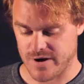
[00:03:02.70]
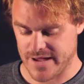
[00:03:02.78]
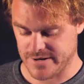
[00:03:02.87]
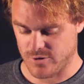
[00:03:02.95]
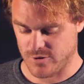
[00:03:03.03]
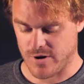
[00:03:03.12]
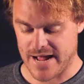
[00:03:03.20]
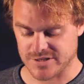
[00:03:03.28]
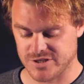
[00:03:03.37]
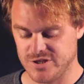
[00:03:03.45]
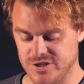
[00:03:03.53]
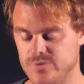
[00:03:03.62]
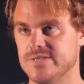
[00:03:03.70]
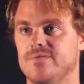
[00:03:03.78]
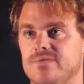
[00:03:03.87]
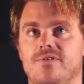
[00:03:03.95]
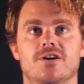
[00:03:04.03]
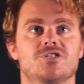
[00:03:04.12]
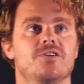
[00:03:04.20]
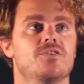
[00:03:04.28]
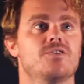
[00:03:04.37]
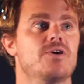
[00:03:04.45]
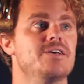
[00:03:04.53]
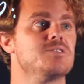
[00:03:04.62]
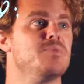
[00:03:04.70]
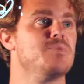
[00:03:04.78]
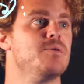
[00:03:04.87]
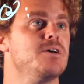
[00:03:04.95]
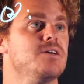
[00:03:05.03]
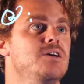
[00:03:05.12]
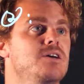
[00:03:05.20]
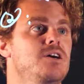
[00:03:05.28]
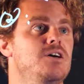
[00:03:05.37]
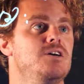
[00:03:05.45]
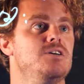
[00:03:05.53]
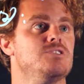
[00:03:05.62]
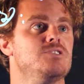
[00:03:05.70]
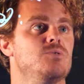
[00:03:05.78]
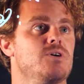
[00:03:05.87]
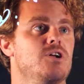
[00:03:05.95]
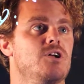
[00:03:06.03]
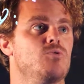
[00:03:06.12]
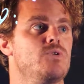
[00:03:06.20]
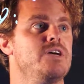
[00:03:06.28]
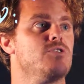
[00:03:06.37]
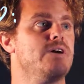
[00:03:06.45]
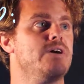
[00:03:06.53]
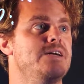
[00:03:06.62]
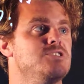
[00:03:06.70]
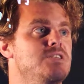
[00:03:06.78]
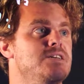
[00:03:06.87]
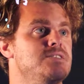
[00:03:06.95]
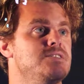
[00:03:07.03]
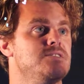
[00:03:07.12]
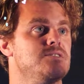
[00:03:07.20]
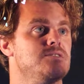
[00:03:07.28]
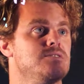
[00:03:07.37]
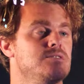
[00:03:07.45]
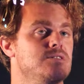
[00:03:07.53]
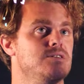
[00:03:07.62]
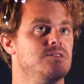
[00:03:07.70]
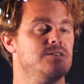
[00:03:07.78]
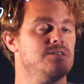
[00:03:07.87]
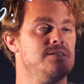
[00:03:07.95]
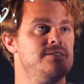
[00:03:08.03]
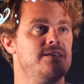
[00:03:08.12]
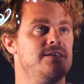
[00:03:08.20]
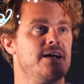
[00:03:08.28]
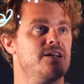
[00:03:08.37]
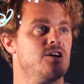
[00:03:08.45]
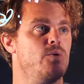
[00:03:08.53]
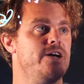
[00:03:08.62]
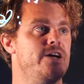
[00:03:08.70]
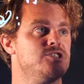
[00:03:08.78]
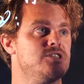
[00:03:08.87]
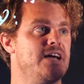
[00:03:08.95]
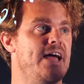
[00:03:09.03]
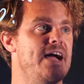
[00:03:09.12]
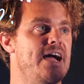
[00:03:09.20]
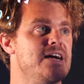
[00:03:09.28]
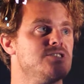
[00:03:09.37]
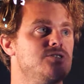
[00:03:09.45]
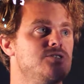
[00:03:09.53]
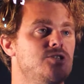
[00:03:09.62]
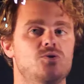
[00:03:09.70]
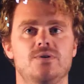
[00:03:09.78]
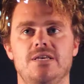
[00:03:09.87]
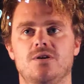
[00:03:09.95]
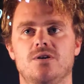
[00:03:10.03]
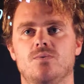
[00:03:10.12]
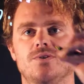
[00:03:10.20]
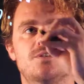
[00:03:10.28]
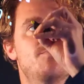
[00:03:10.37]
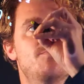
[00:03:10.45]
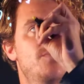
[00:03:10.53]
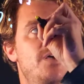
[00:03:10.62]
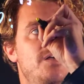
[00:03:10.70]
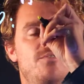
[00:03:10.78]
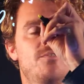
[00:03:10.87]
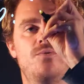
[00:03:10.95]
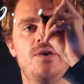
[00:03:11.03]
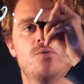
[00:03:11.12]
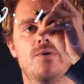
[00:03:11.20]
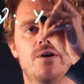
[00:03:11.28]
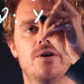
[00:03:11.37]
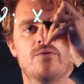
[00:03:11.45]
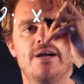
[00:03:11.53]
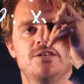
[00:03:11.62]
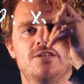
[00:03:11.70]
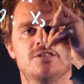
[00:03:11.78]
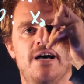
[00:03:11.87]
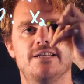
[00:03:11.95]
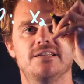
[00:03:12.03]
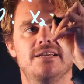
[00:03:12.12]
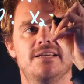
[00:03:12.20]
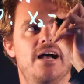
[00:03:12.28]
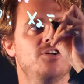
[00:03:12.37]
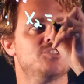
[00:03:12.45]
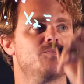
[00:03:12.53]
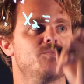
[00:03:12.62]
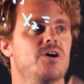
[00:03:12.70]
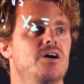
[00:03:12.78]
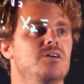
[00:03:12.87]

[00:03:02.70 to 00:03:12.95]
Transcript: Or x2 as a function of the rest, maybe. So we're going to rearrange this second equation to get x2 equals something. And if we rearrange that into the algebra,